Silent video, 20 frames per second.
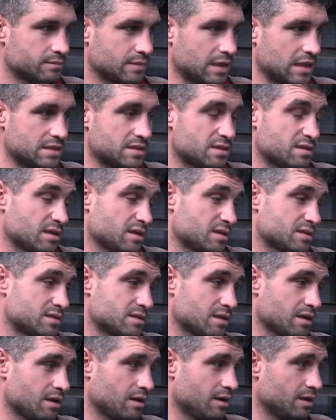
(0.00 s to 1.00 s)

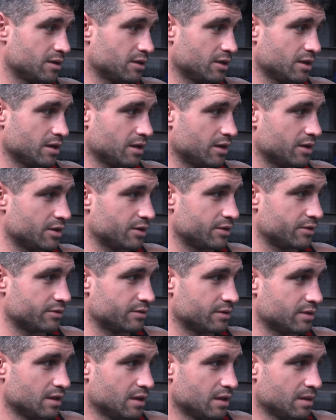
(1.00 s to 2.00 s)
It's hard. I don't
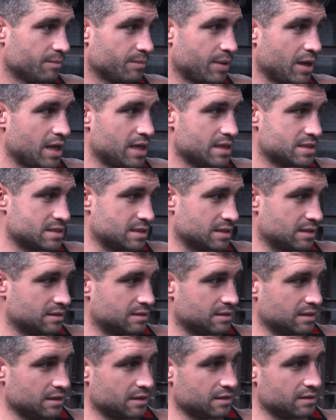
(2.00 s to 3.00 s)
personally
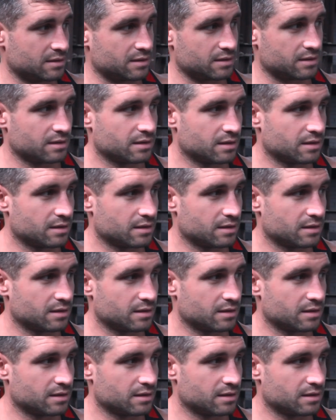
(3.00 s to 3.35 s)
think